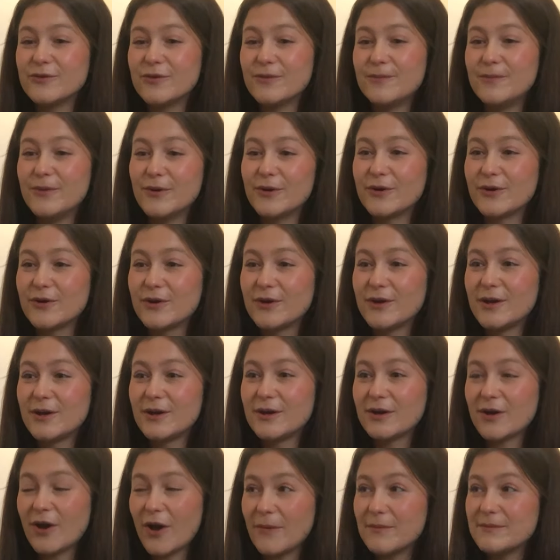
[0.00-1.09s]
the book
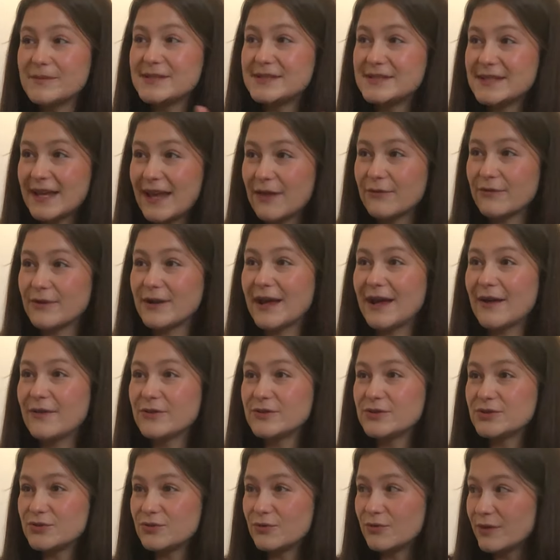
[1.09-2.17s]
comes together and how the
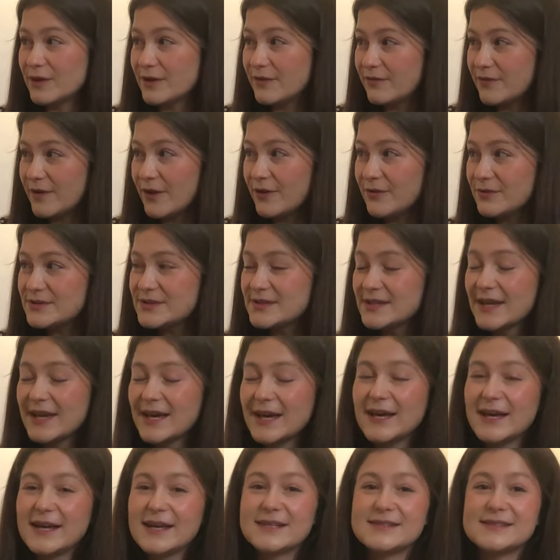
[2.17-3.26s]
story flows.
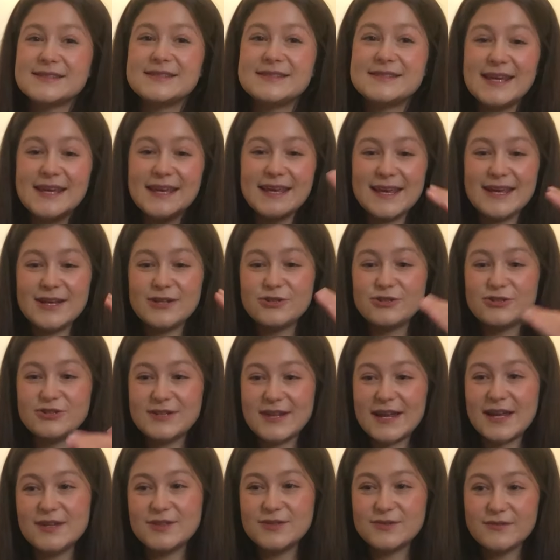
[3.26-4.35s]
So seeing each
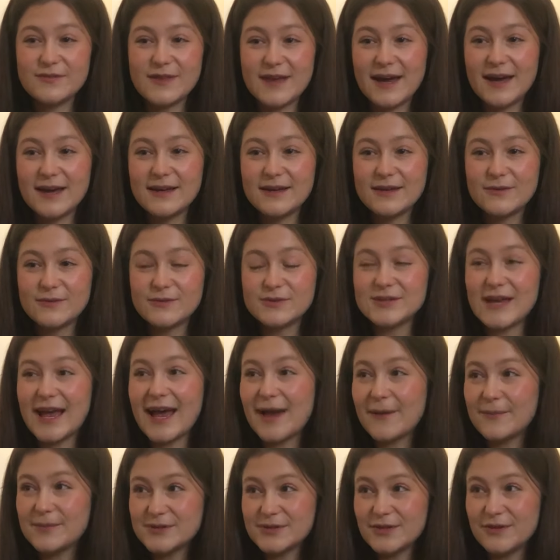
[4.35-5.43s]
stage of that was
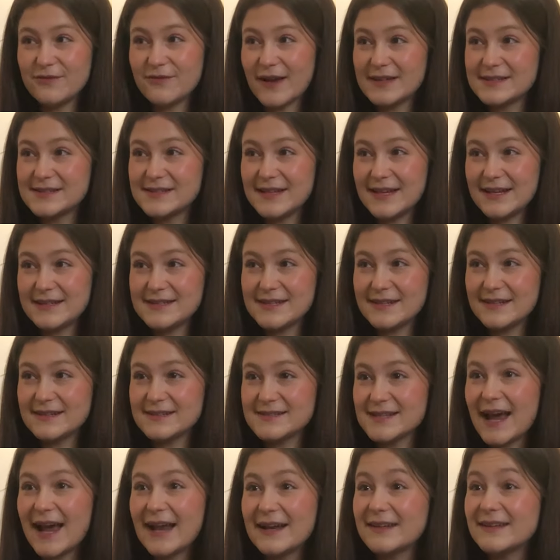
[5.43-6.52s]
absolutely fascinating because
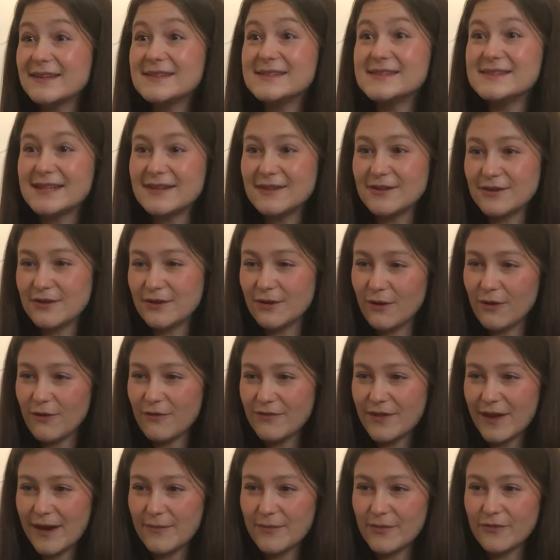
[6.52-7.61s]
I hadn't considered a lot of
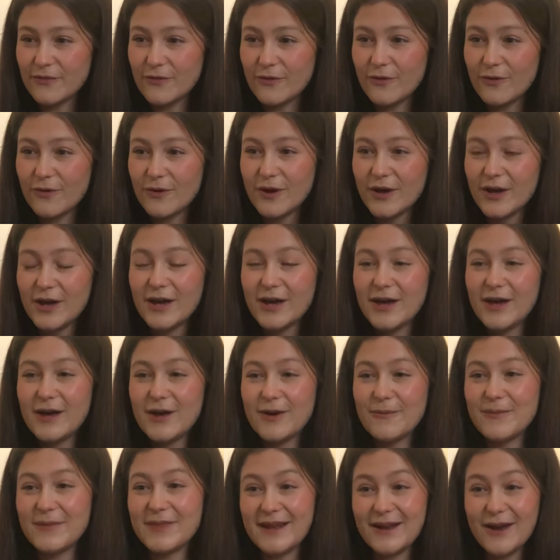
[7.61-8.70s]
that before.
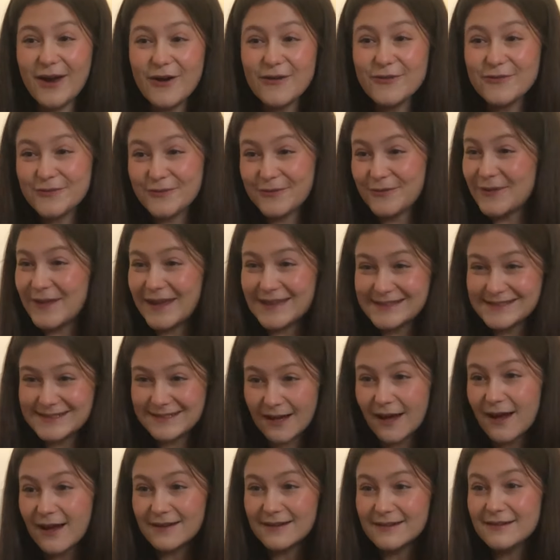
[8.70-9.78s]
But then after all that's
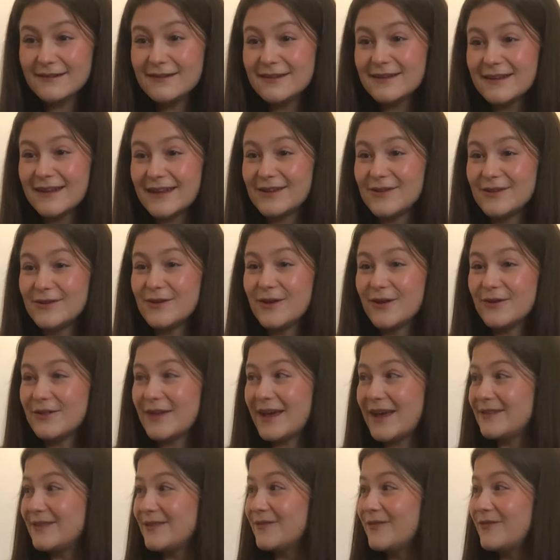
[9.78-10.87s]
done, and you know that
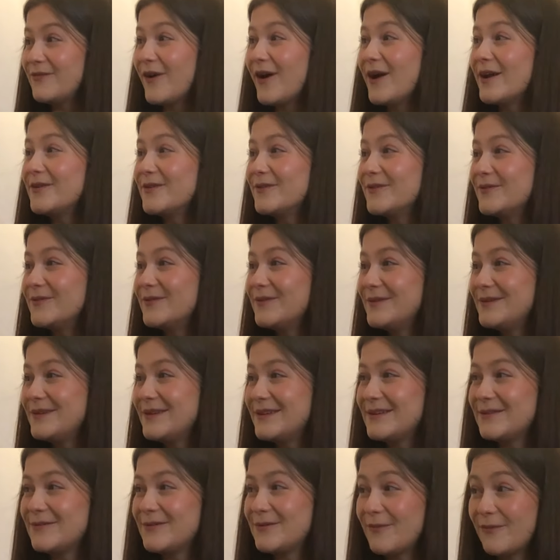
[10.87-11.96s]
at the final,
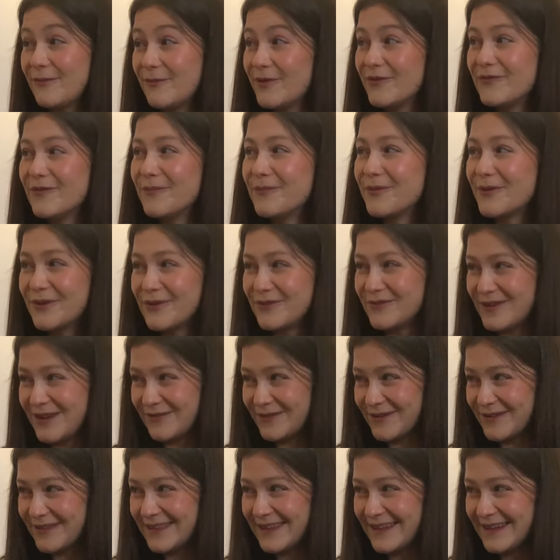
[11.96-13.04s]
we've approved
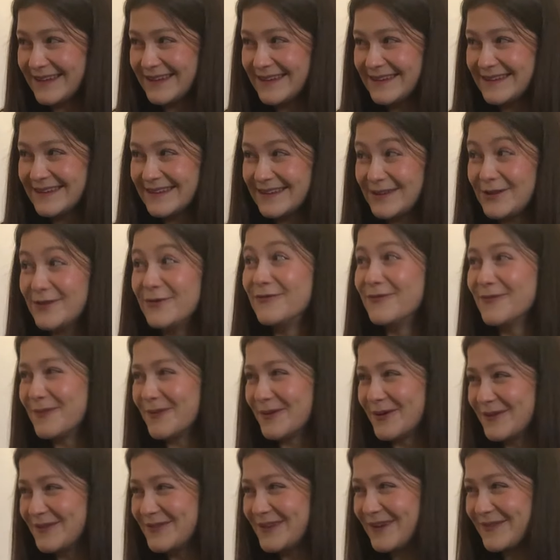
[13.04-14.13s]
everything, you've approved